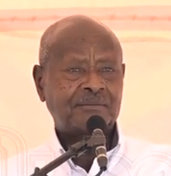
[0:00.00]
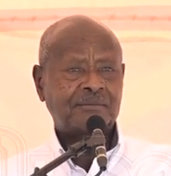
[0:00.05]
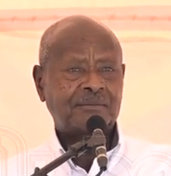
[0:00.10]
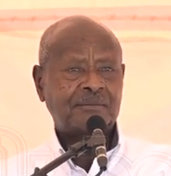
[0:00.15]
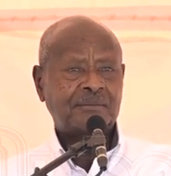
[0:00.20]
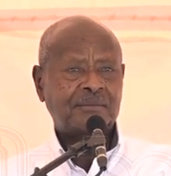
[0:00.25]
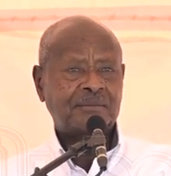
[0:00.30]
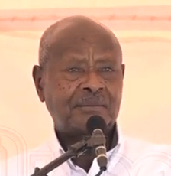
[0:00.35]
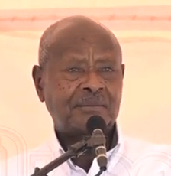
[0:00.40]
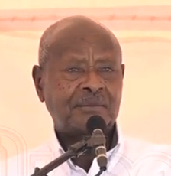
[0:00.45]

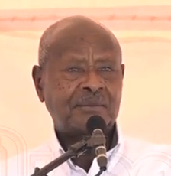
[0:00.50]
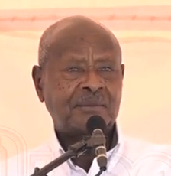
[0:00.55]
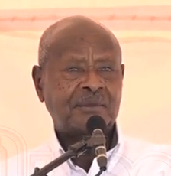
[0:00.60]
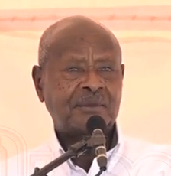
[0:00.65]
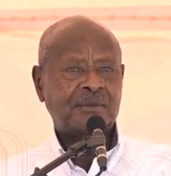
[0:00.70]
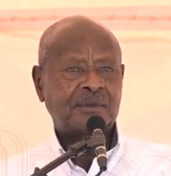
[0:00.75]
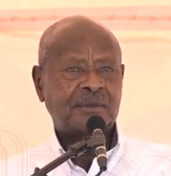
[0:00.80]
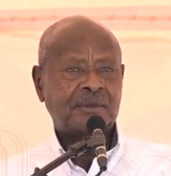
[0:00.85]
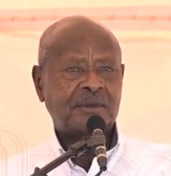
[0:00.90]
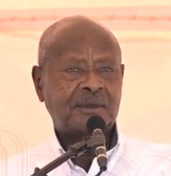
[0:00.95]

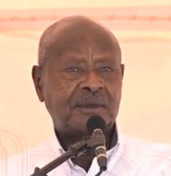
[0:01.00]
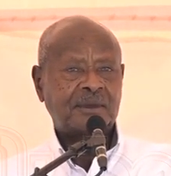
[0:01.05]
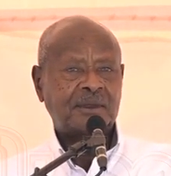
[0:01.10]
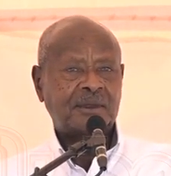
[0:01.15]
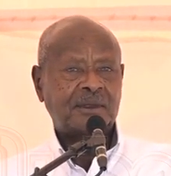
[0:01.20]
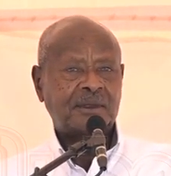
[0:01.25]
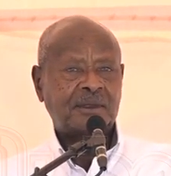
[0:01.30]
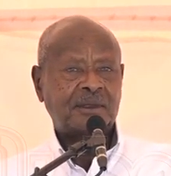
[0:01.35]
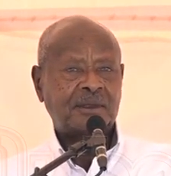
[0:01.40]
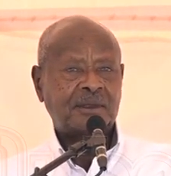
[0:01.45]

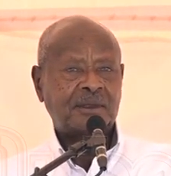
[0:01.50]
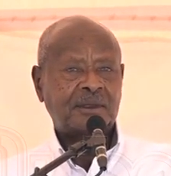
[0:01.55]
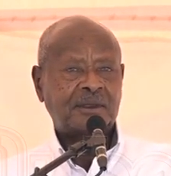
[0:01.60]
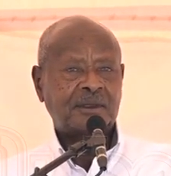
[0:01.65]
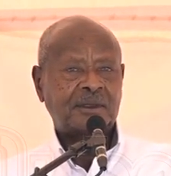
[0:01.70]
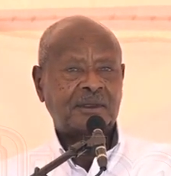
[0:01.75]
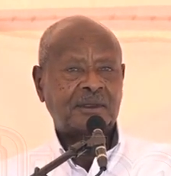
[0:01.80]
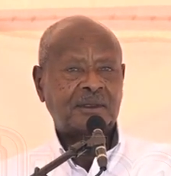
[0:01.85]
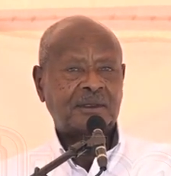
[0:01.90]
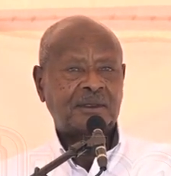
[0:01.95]

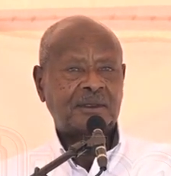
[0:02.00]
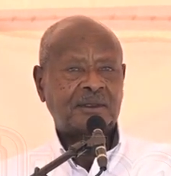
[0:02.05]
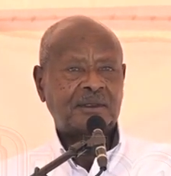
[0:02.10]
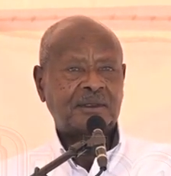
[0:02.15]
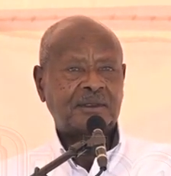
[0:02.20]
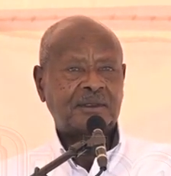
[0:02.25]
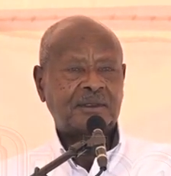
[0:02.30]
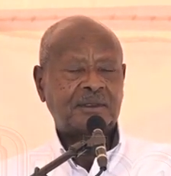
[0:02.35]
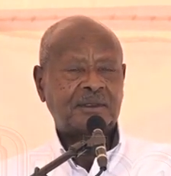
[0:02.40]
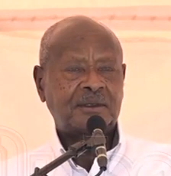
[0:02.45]

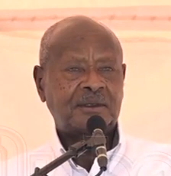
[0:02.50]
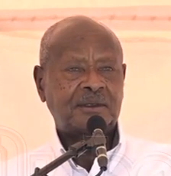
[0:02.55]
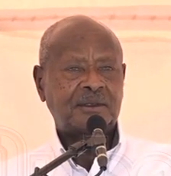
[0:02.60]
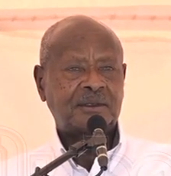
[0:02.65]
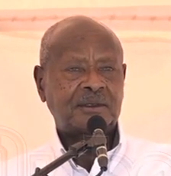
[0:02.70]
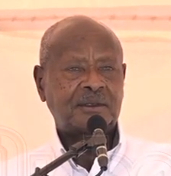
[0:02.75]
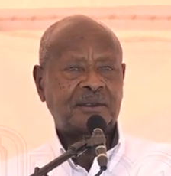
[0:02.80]
(no one is talking)